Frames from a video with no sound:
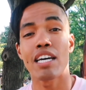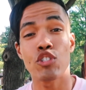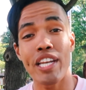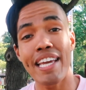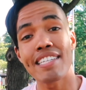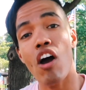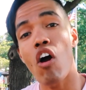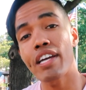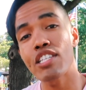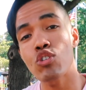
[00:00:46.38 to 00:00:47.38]
Now today is
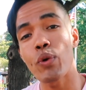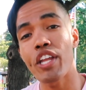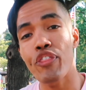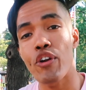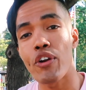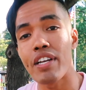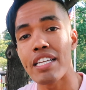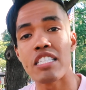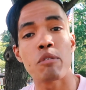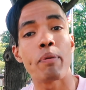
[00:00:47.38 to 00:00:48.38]
August 23rd
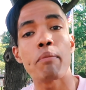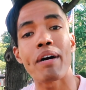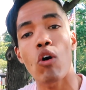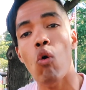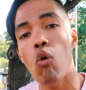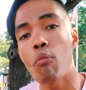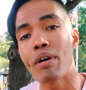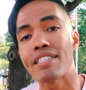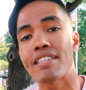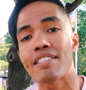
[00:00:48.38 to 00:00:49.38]
and it's been about a whole
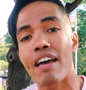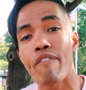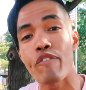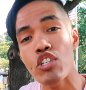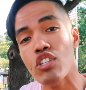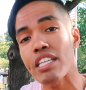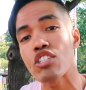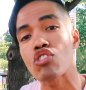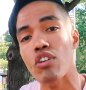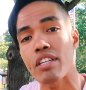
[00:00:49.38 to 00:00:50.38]
month since I officially
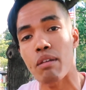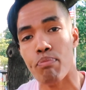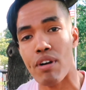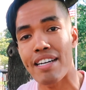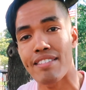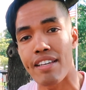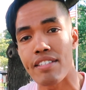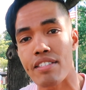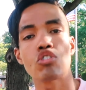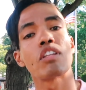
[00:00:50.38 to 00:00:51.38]
started the
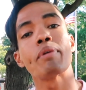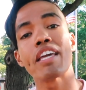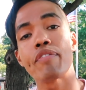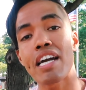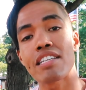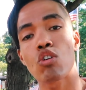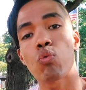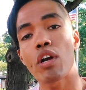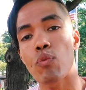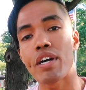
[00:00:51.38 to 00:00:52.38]
process. So let me give you guys a
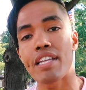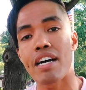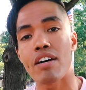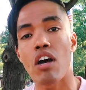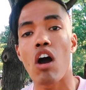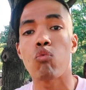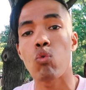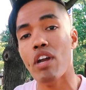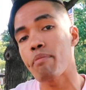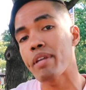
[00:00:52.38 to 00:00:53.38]
quick rundown breakdown of
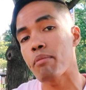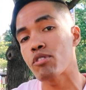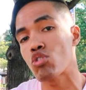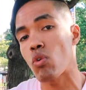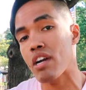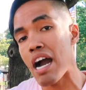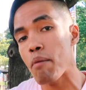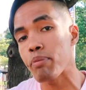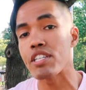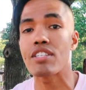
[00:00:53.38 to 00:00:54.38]
what I've been able to
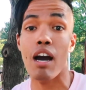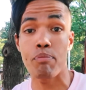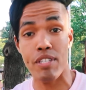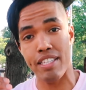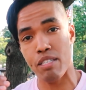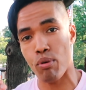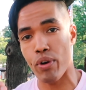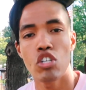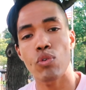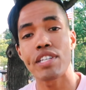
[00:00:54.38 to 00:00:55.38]
accomplish up to this
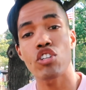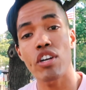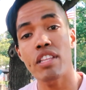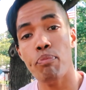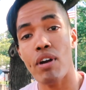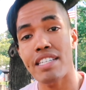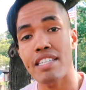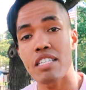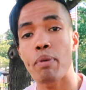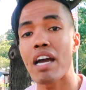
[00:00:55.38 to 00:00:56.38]
point. So I started the
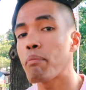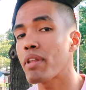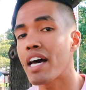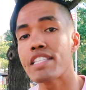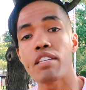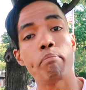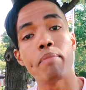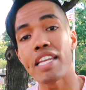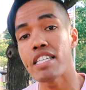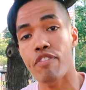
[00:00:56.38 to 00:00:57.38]
process by applying to
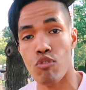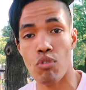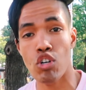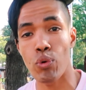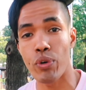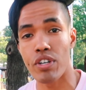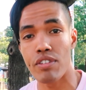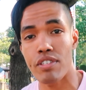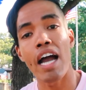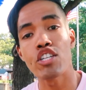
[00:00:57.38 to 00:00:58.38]
many different
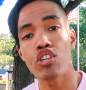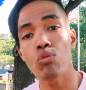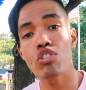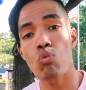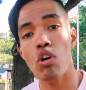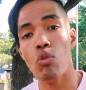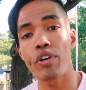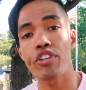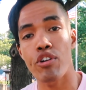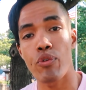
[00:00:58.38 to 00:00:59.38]
recruiters. I chose to work
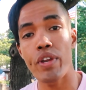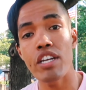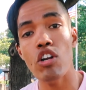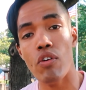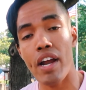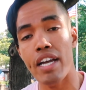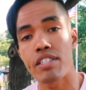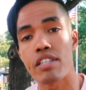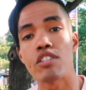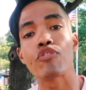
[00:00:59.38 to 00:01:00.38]
with Korean
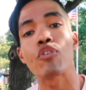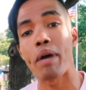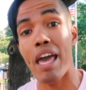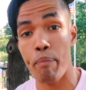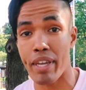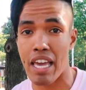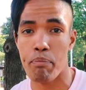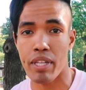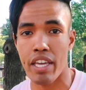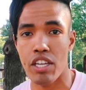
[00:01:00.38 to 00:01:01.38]
Horizons for my EPIK
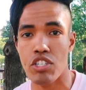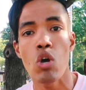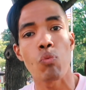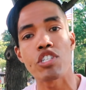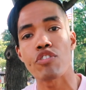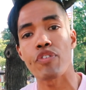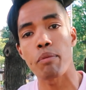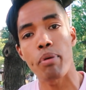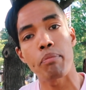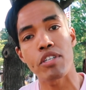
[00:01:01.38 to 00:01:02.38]
application, which is for the
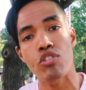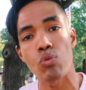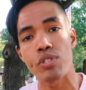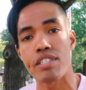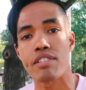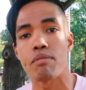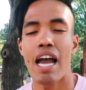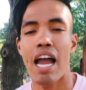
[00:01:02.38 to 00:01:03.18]
public school system.